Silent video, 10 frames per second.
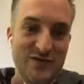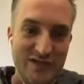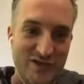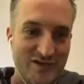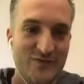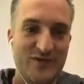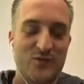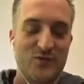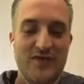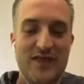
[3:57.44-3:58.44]
good
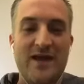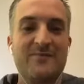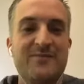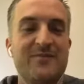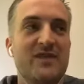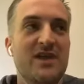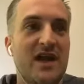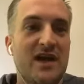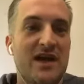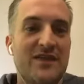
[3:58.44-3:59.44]
with that.
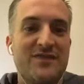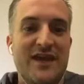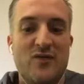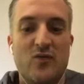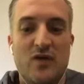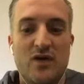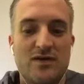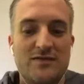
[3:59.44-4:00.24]
They were